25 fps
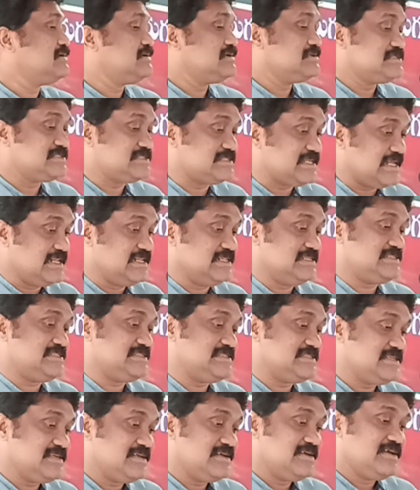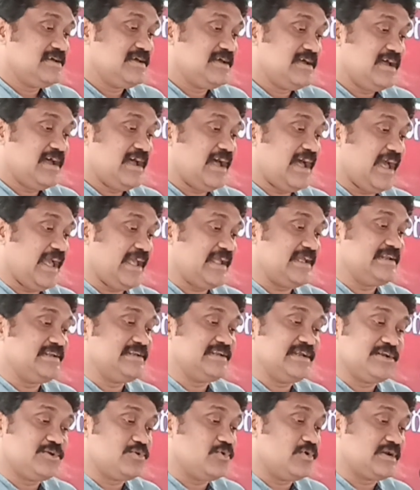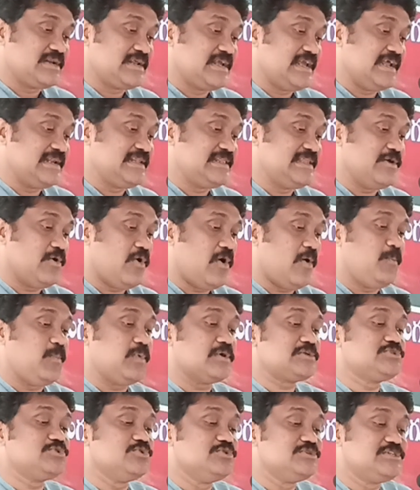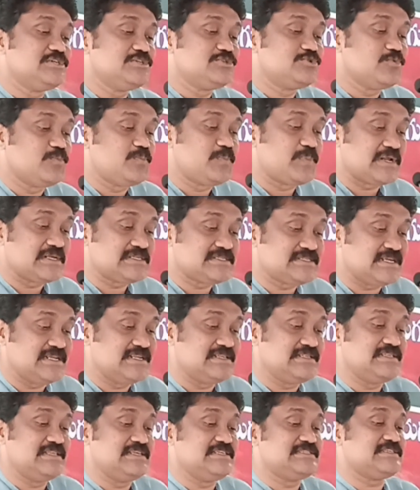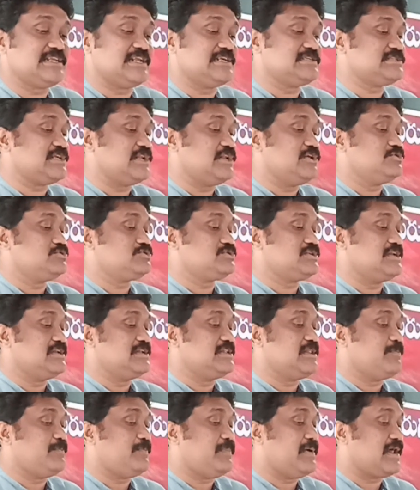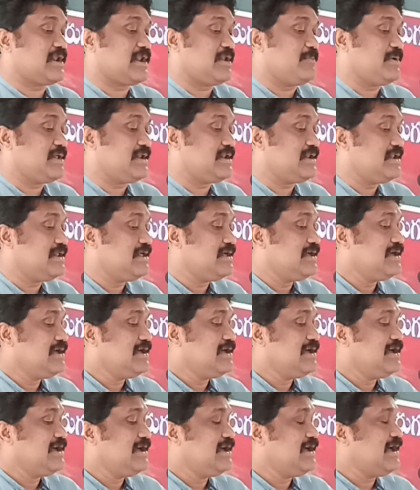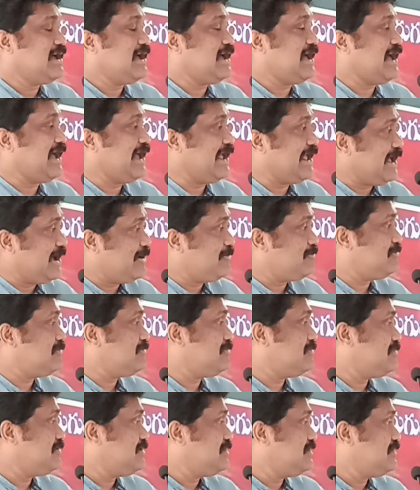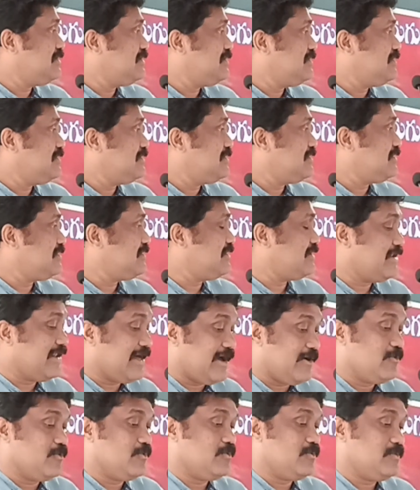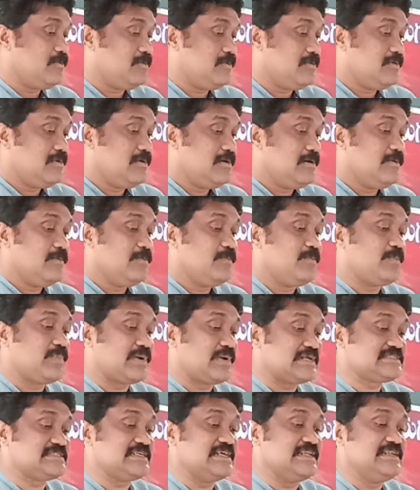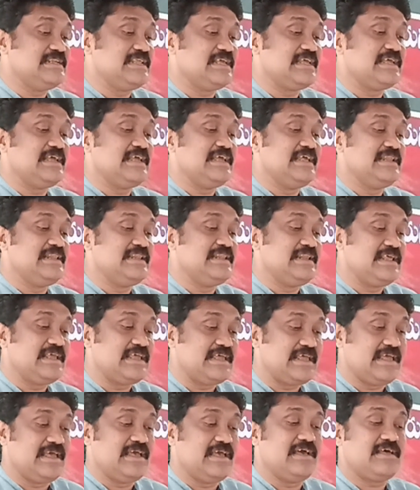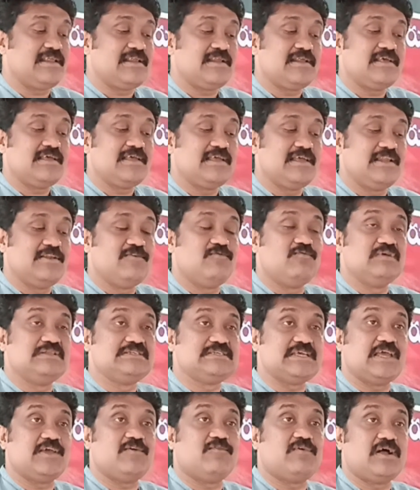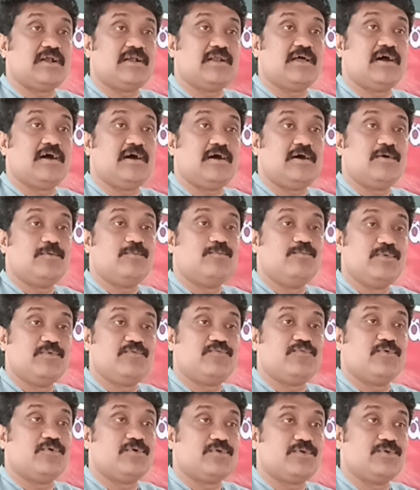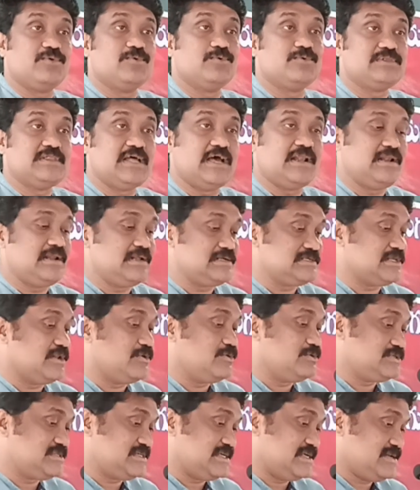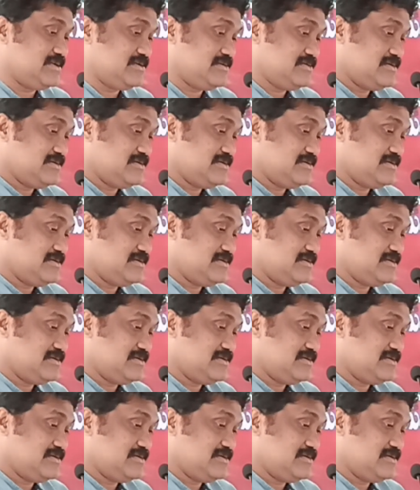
Since I did not get the opportunity to present this resolution in the Parliament, I am now presenting here in Vijayawada before you that resolution.